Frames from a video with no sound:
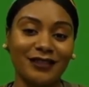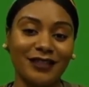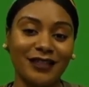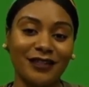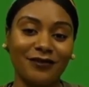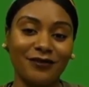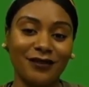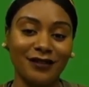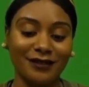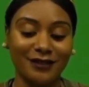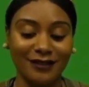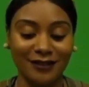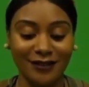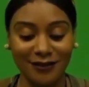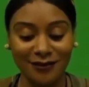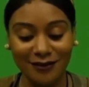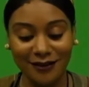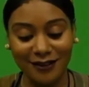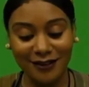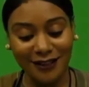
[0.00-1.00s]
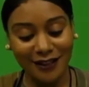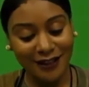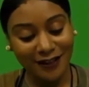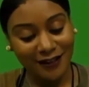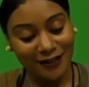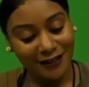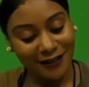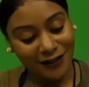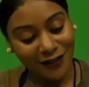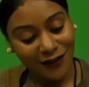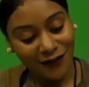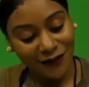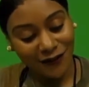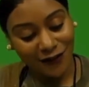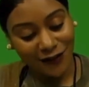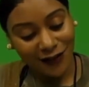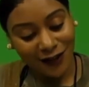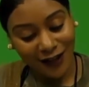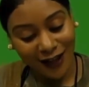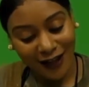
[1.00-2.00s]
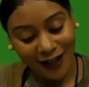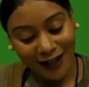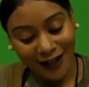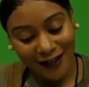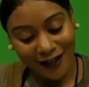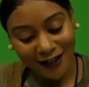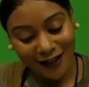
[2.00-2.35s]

you can still see the silver a lot.